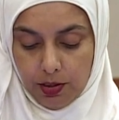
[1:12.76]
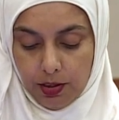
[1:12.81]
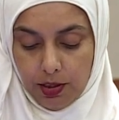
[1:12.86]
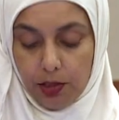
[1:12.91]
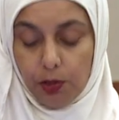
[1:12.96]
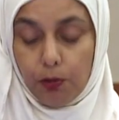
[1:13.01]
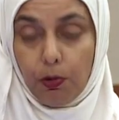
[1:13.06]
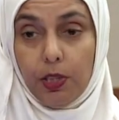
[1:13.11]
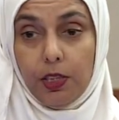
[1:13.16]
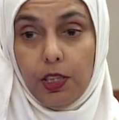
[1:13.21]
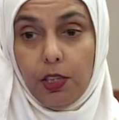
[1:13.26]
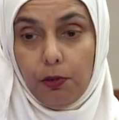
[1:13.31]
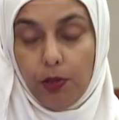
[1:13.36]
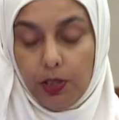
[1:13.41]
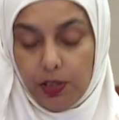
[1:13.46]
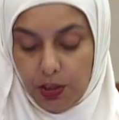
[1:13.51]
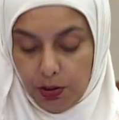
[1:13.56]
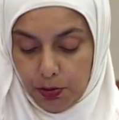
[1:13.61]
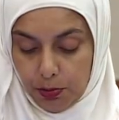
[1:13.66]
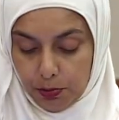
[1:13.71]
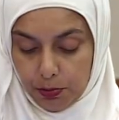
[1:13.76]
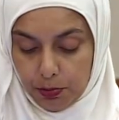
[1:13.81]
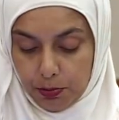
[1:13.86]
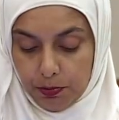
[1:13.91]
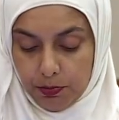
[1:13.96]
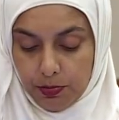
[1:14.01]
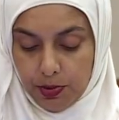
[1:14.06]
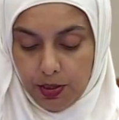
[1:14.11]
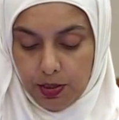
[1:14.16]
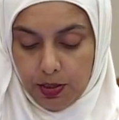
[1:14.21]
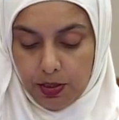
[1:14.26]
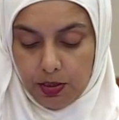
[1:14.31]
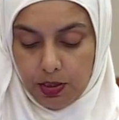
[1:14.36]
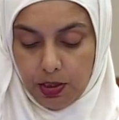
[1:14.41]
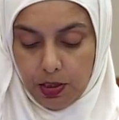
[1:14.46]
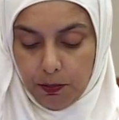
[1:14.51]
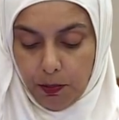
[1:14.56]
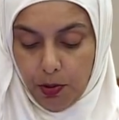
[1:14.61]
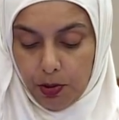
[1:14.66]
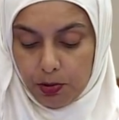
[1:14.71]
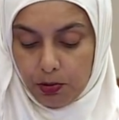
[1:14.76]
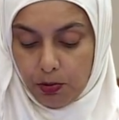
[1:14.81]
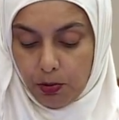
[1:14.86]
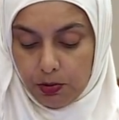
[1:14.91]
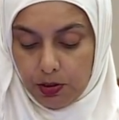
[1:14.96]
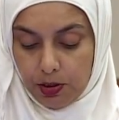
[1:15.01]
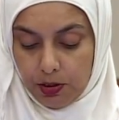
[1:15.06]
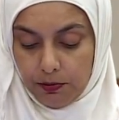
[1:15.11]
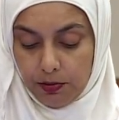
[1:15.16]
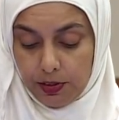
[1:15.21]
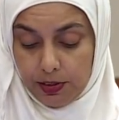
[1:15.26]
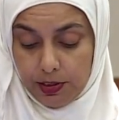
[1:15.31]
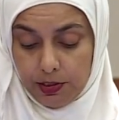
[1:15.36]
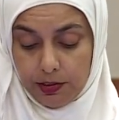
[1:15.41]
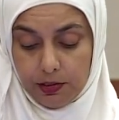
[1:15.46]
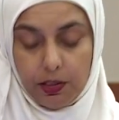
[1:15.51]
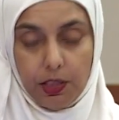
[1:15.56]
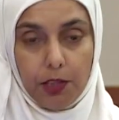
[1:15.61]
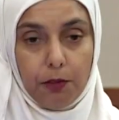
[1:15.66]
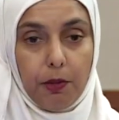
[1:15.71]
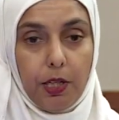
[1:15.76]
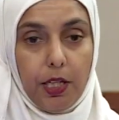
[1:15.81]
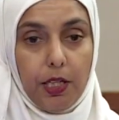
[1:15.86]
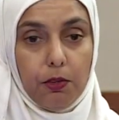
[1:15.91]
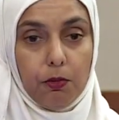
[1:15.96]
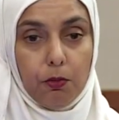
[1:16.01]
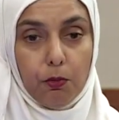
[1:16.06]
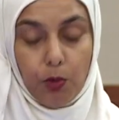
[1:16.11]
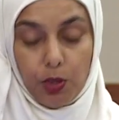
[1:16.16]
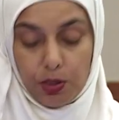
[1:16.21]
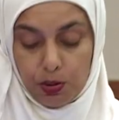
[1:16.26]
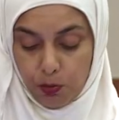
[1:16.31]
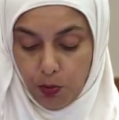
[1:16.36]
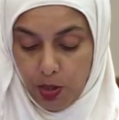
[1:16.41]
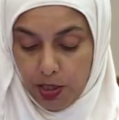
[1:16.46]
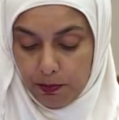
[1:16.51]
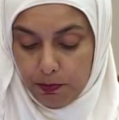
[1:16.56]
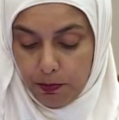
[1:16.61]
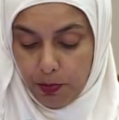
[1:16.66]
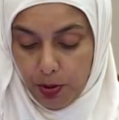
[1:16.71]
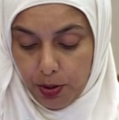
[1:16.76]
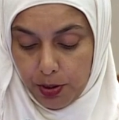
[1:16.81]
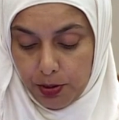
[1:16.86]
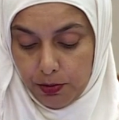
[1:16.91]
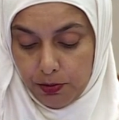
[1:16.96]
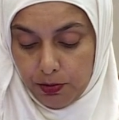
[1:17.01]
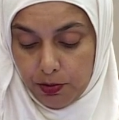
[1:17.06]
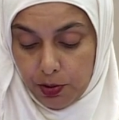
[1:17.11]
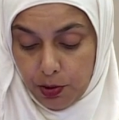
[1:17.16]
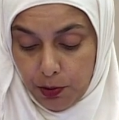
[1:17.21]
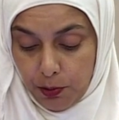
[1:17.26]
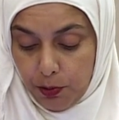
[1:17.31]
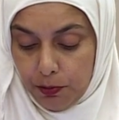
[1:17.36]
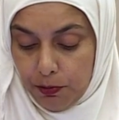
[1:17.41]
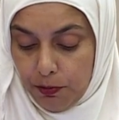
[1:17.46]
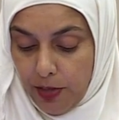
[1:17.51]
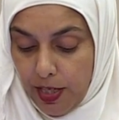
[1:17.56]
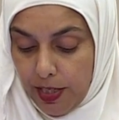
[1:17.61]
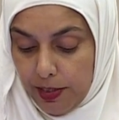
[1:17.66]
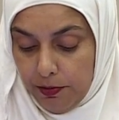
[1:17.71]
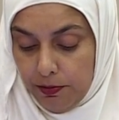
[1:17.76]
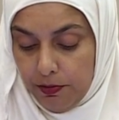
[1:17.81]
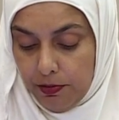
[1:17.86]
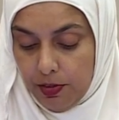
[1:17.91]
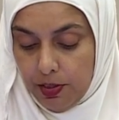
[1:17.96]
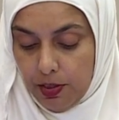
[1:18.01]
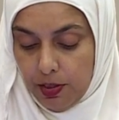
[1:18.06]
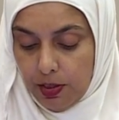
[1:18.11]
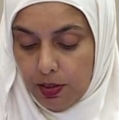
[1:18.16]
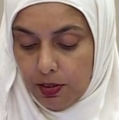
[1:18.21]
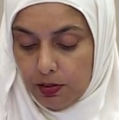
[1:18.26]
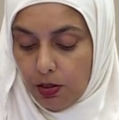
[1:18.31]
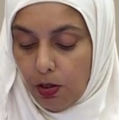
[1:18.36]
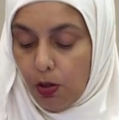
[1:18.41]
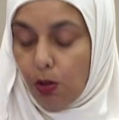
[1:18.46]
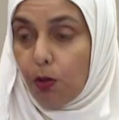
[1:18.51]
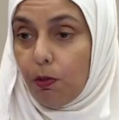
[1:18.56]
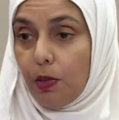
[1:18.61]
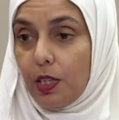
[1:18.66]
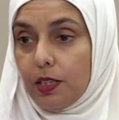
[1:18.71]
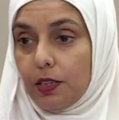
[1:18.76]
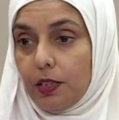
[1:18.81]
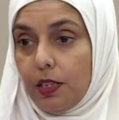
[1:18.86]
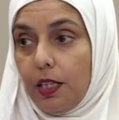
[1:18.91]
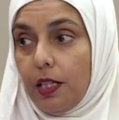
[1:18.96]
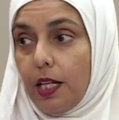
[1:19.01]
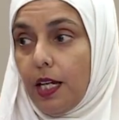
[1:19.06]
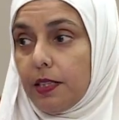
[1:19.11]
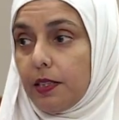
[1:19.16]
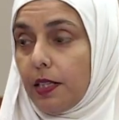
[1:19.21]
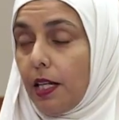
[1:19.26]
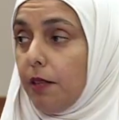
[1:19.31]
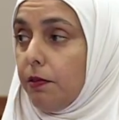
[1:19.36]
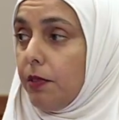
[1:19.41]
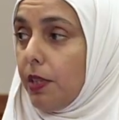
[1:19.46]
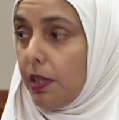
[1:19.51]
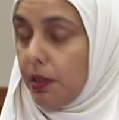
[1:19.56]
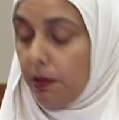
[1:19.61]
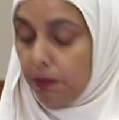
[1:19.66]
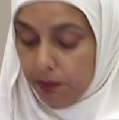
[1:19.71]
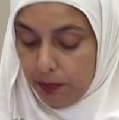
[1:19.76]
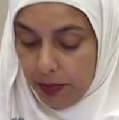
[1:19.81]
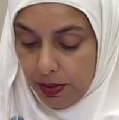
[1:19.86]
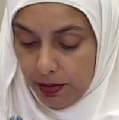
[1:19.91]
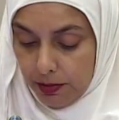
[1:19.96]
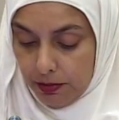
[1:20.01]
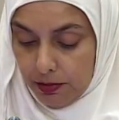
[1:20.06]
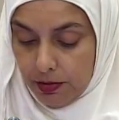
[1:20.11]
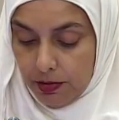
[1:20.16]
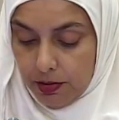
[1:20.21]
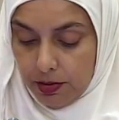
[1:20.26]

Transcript: In 2022, Singapore's total fertility rate was 1.05, the lowest it has ever been.